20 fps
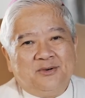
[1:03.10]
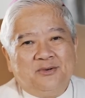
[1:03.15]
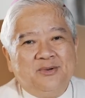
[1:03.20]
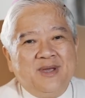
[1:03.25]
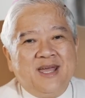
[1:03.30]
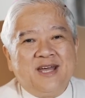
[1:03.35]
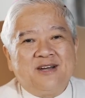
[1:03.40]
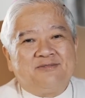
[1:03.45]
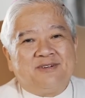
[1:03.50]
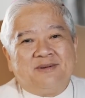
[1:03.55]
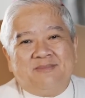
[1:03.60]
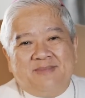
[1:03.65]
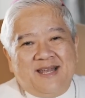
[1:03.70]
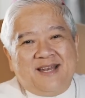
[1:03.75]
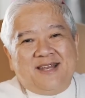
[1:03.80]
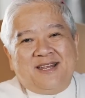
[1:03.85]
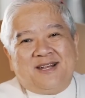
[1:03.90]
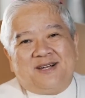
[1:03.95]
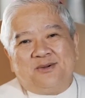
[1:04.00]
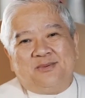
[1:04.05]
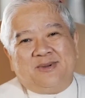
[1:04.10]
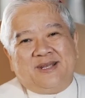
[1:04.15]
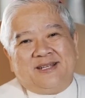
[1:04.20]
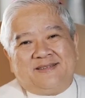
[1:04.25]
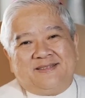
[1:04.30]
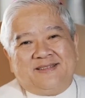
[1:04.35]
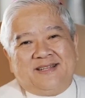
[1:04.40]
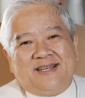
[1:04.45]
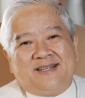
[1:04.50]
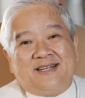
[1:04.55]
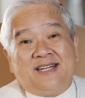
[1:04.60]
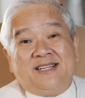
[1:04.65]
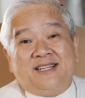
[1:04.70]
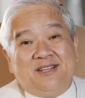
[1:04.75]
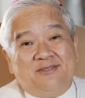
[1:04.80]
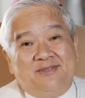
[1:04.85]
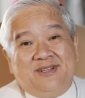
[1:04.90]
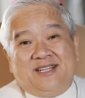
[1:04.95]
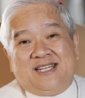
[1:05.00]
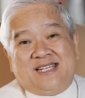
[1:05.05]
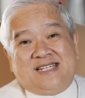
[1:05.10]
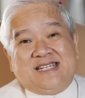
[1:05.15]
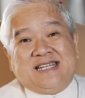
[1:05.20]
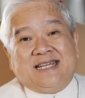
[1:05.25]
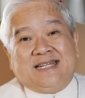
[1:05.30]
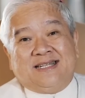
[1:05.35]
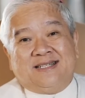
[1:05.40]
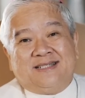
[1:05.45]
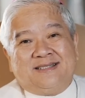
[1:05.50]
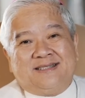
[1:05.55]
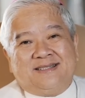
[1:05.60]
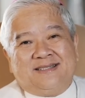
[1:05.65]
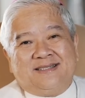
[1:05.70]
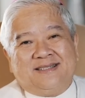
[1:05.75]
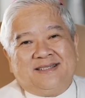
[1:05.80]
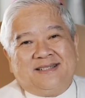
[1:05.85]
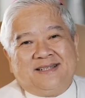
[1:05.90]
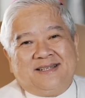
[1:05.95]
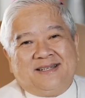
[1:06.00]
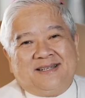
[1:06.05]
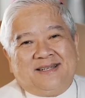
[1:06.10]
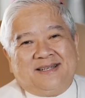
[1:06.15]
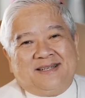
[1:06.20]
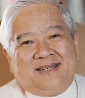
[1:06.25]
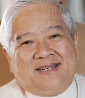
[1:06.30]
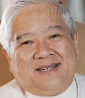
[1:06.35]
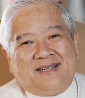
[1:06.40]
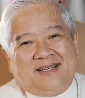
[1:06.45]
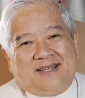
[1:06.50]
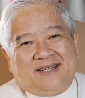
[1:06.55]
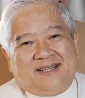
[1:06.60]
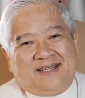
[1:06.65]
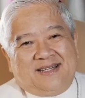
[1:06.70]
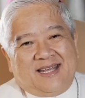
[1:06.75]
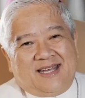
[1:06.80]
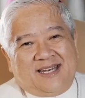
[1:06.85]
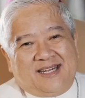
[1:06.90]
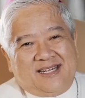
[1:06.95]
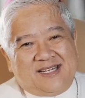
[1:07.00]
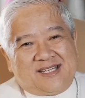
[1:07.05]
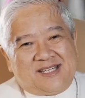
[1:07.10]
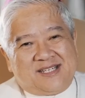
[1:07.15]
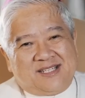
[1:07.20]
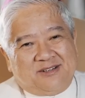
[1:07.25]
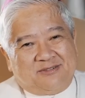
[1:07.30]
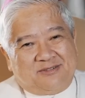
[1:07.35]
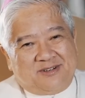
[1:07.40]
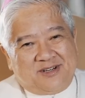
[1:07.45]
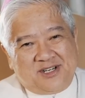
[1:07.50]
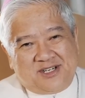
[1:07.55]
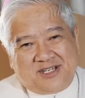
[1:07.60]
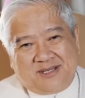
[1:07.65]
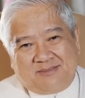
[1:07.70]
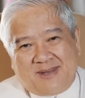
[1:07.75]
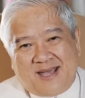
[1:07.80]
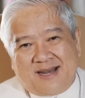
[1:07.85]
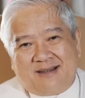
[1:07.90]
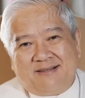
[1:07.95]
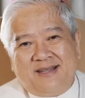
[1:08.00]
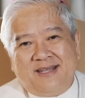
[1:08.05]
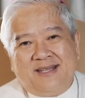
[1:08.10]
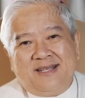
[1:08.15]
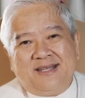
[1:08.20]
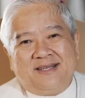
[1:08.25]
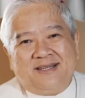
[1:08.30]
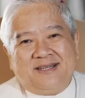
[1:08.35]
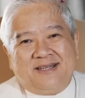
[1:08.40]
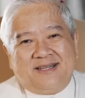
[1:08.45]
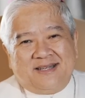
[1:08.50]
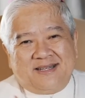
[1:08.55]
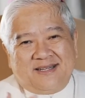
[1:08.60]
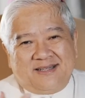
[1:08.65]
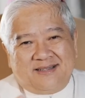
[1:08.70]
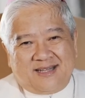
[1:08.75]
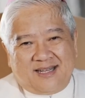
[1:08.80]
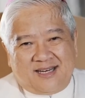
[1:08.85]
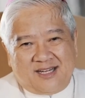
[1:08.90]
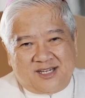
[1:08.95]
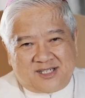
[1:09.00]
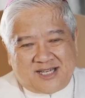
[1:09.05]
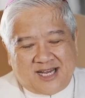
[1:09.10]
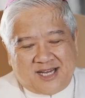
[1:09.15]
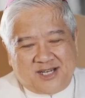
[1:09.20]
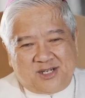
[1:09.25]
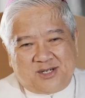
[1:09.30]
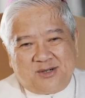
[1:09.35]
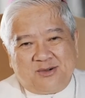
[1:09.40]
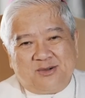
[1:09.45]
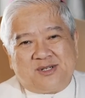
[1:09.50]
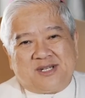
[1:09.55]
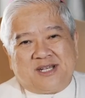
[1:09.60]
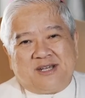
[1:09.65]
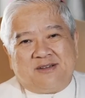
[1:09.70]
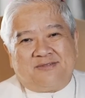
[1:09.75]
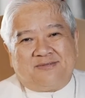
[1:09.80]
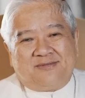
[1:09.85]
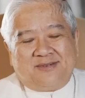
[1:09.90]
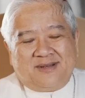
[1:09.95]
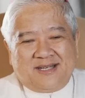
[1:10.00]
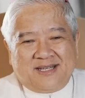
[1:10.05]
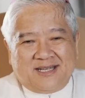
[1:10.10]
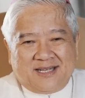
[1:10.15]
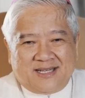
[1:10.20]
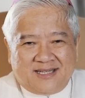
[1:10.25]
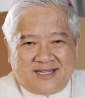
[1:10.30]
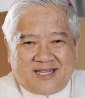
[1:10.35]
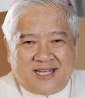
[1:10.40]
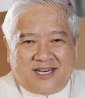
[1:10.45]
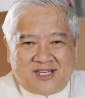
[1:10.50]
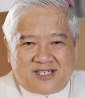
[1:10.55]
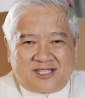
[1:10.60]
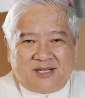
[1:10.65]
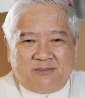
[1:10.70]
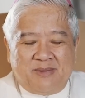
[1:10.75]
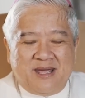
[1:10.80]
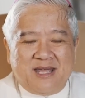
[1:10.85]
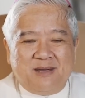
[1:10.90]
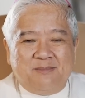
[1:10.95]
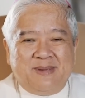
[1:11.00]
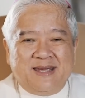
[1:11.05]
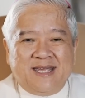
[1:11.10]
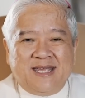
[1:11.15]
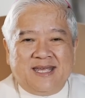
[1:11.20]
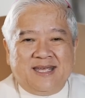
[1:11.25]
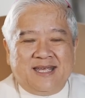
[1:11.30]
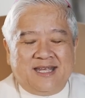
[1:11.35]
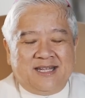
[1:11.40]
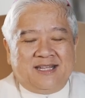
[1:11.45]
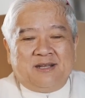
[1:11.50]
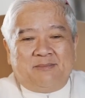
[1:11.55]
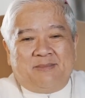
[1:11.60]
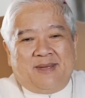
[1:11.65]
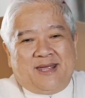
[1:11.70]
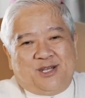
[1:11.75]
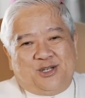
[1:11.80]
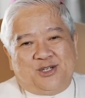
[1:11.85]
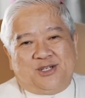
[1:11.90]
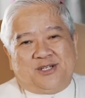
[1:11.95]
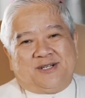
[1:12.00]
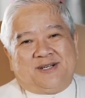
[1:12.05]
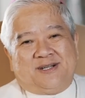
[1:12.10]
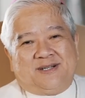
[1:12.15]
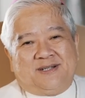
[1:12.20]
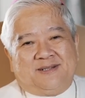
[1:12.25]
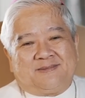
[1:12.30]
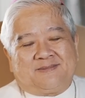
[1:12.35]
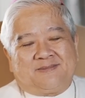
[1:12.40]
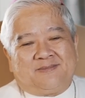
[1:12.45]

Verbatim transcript: We are familiar with the Nativity scene. There is the Virgin Mary, there is Saint Joseph, there is the baby in the manger.